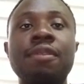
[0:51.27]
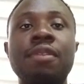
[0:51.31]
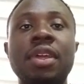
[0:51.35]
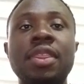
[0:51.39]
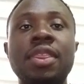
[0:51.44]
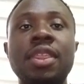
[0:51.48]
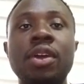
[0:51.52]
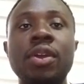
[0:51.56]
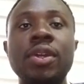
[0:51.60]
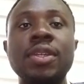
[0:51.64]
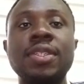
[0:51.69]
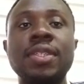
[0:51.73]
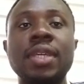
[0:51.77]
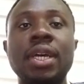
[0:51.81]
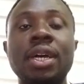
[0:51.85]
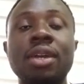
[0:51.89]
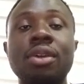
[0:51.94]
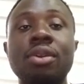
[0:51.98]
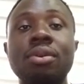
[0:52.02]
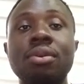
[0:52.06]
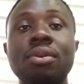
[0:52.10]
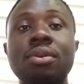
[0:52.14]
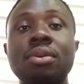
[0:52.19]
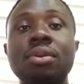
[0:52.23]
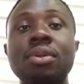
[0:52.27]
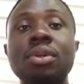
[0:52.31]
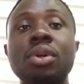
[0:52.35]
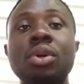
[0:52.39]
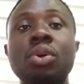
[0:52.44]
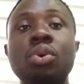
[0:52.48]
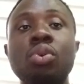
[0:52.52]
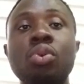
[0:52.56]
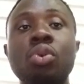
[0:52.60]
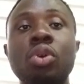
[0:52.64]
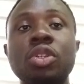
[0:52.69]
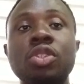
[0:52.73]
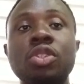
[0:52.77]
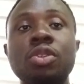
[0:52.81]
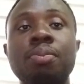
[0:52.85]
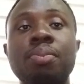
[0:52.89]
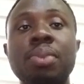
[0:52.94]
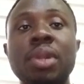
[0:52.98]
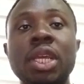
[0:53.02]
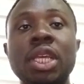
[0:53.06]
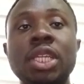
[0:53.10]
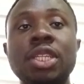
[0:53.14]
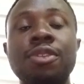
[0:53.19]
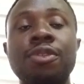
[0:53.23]
Fatau Isako, who also
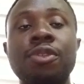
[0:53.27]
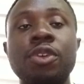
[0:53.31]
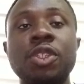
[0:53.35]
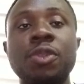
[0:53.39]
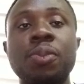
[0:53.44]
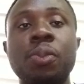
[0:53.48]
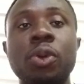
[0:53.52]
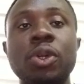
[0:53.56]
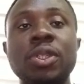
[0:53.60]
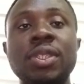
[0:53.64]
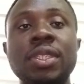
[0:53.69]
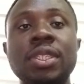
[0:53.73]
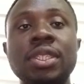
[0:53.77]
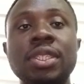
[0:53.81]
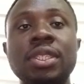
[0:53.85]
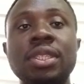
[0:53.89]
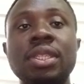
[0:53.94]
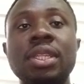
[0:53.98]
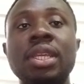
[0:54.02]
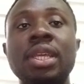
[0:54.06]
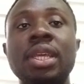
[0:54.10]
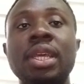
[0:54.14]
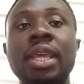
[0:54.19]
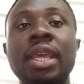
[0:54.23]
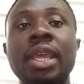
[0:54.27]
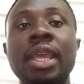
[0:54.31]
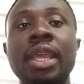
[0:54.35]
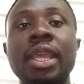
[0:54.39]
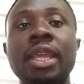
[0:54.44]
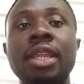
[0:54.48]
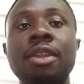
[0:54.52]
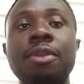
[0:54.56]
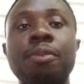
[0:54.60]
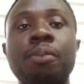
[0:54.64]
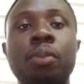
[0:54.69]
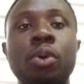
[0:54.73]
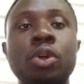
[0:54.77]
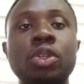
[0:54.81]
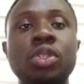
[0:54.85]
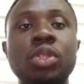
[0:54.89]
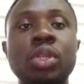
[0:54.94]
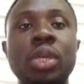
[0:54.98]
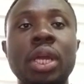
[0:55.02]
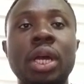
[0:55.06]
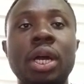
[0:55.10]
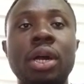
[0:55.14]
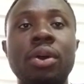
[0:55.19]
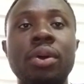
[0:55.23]
plays for Sporting in
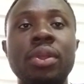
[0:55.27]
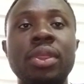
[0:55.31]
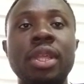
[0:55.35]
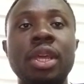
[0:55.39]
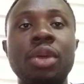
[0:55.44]
Portugal.